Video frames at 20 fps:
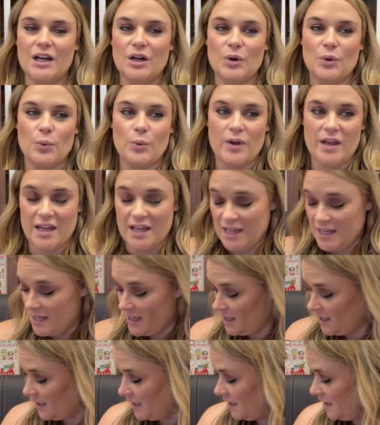
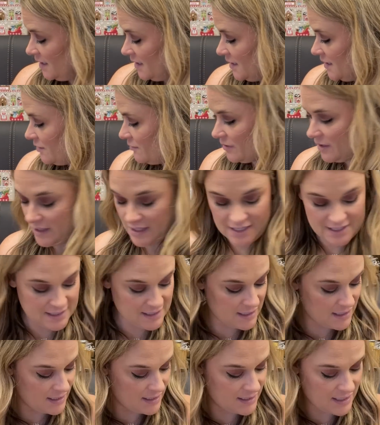We released
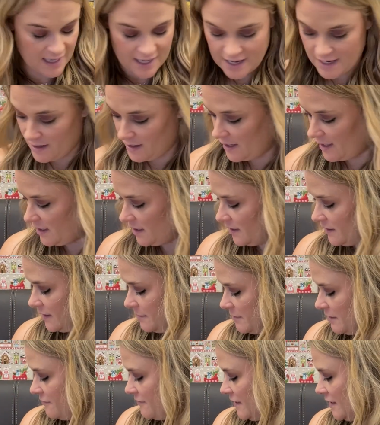this at, hang on, let
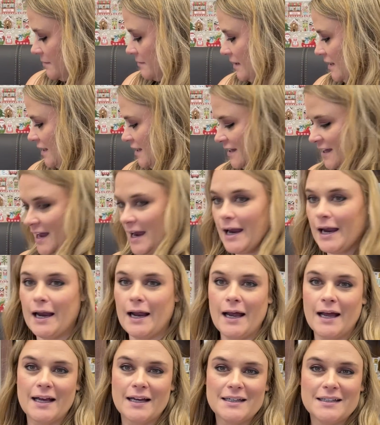me find my...
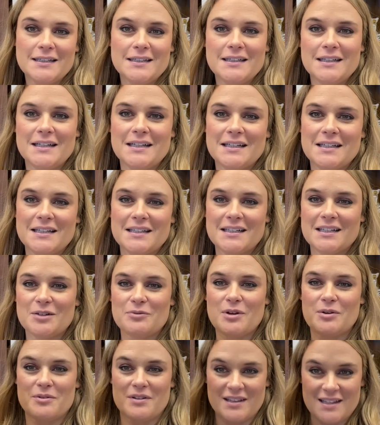
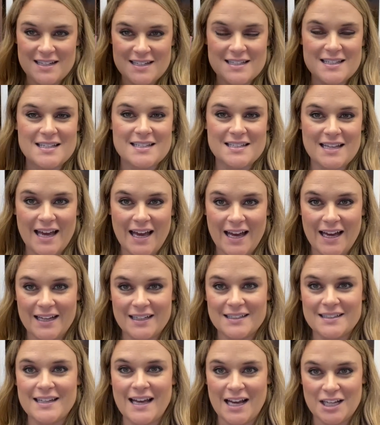We released this
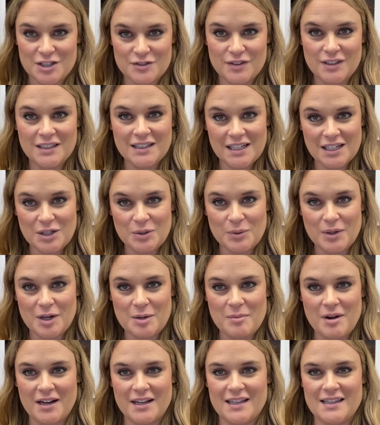at Nashville Needlework
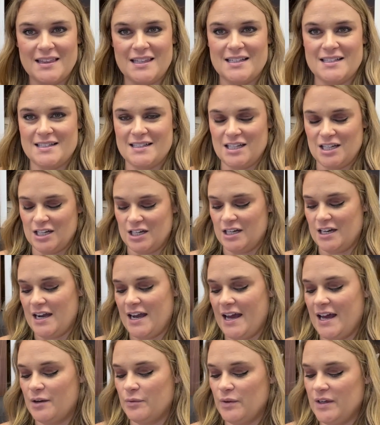Market this year,
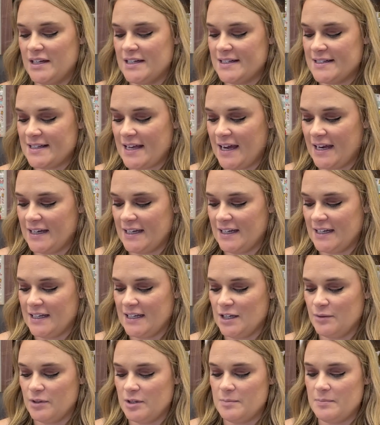and we decided
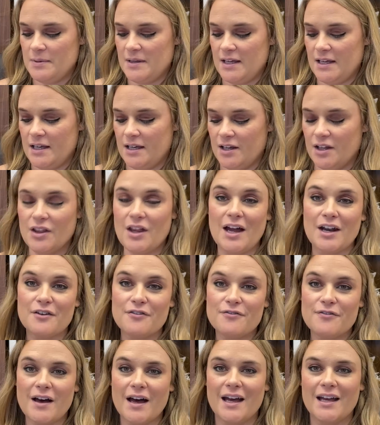it would be a lot of
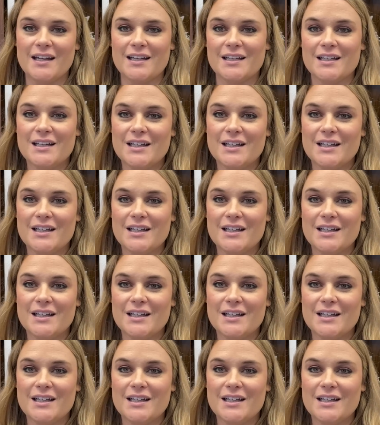fun